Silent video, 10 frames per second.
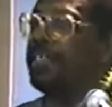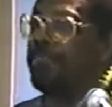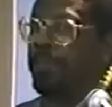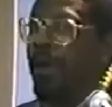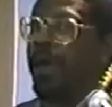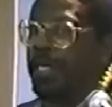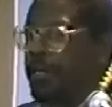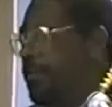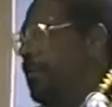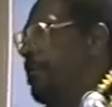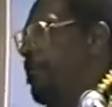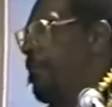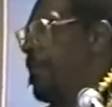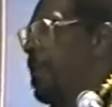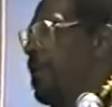exploited
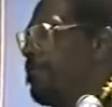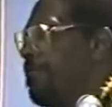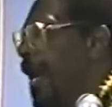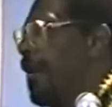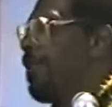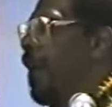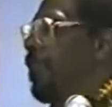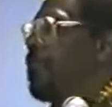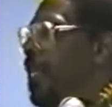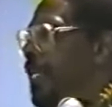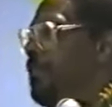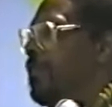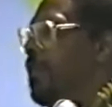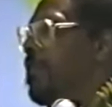by another race,